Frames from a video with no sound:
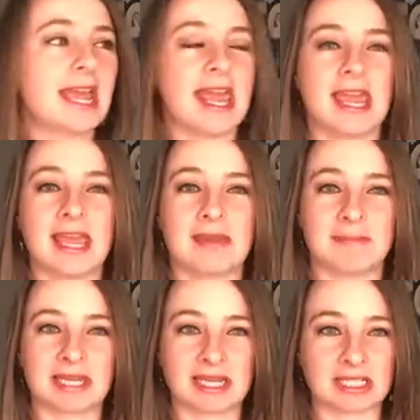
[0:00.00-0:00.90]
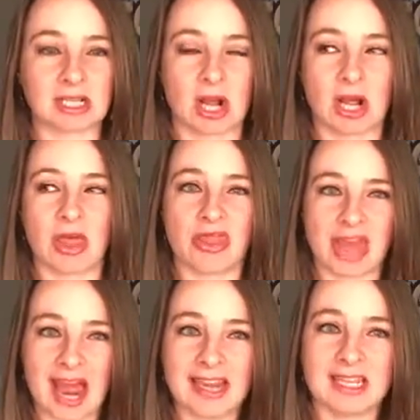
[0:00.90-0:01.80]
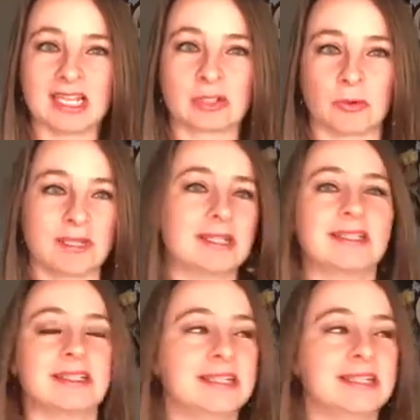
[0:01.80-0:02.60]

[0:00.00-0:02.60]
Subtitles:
And because that is going to